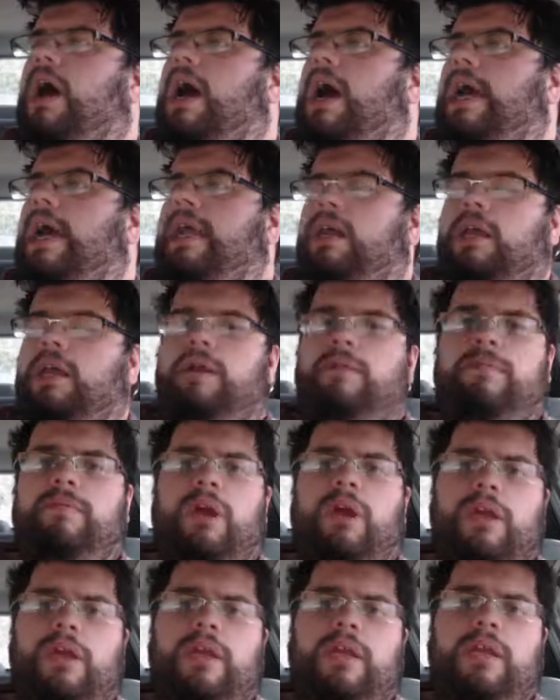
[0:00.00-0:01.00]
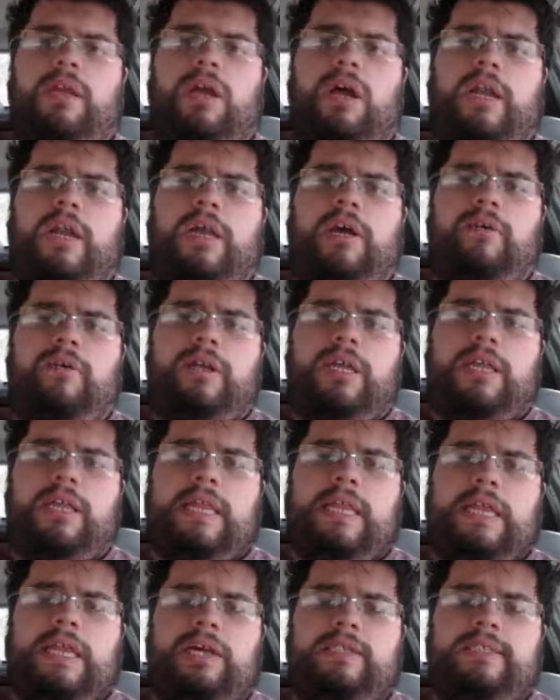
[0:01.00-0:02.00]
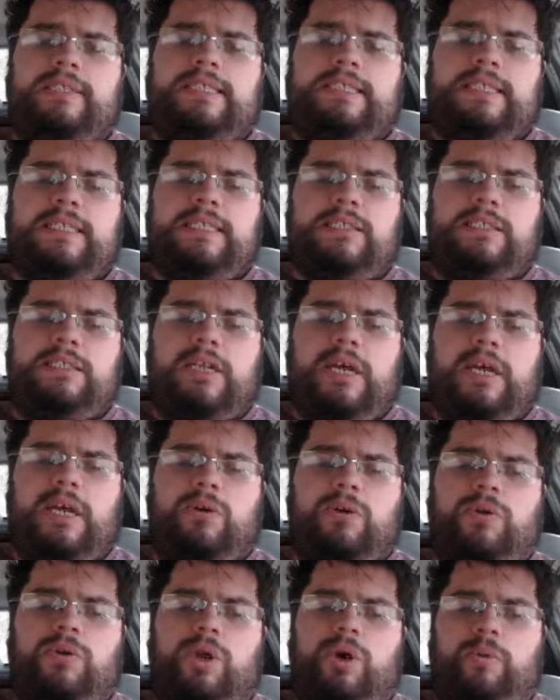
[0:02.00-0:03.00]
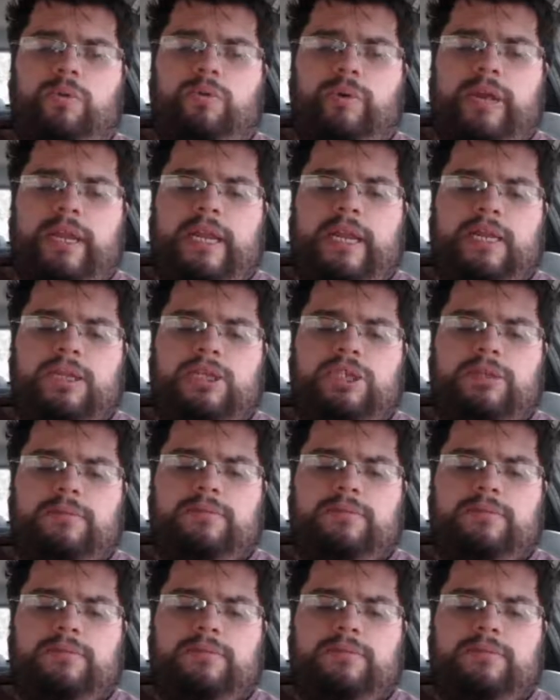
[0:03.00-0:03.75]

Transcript: I am not going to cut out any of the cutscenes. I don't know when it